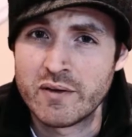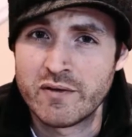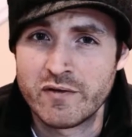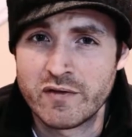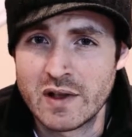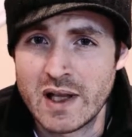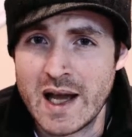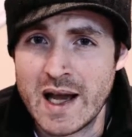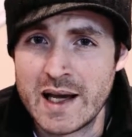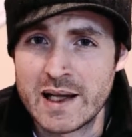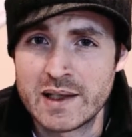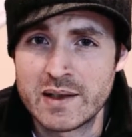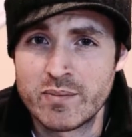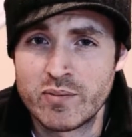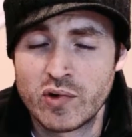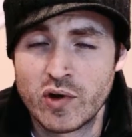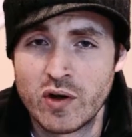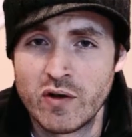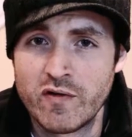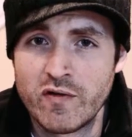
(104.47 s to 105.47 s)
flat
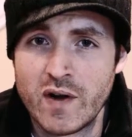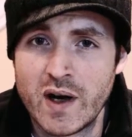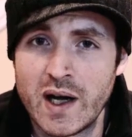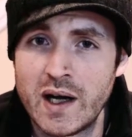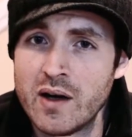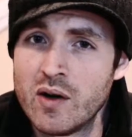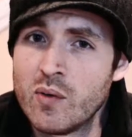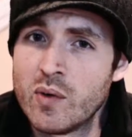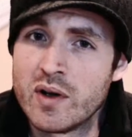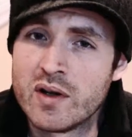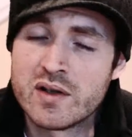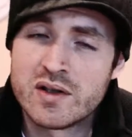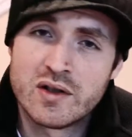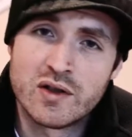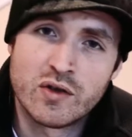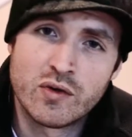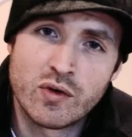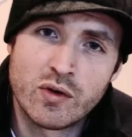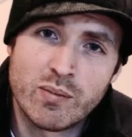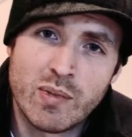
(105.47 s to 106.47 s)
profile, whereas the
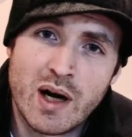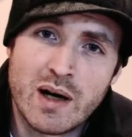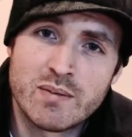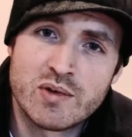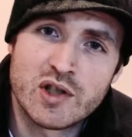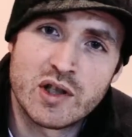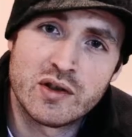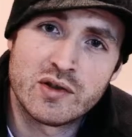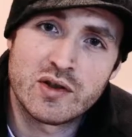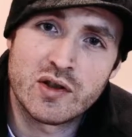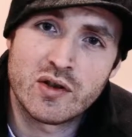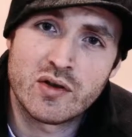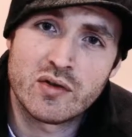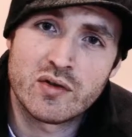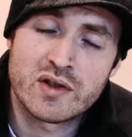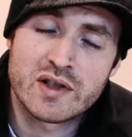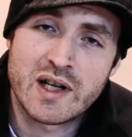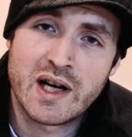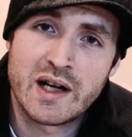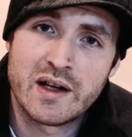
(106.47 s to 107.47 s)
newer Bombshell Turtle
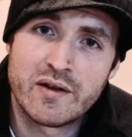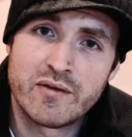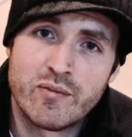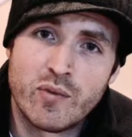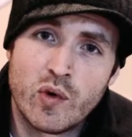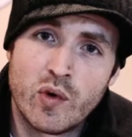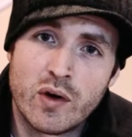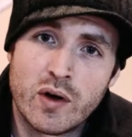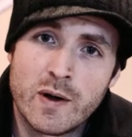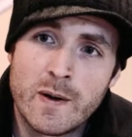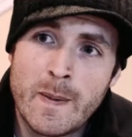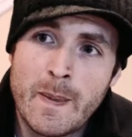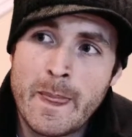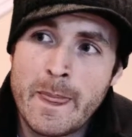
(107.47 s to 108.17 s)
is kind of more,